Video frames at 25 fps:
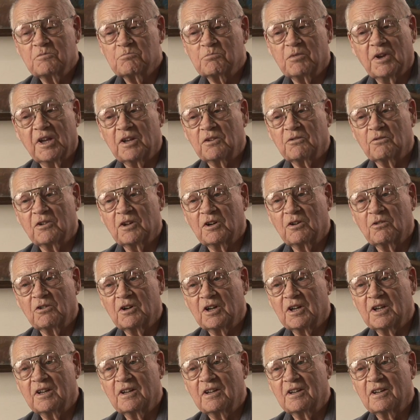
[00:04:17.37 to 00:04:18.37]
Pain went
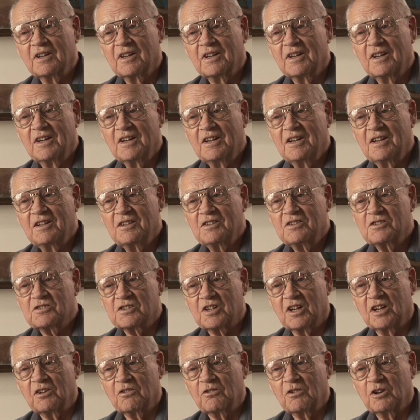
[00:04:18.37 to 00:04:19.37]
away,
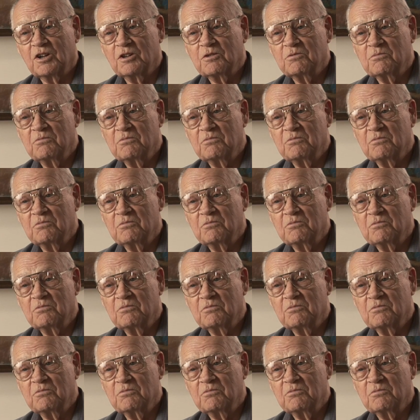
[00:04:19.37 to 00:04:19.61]
stayed away.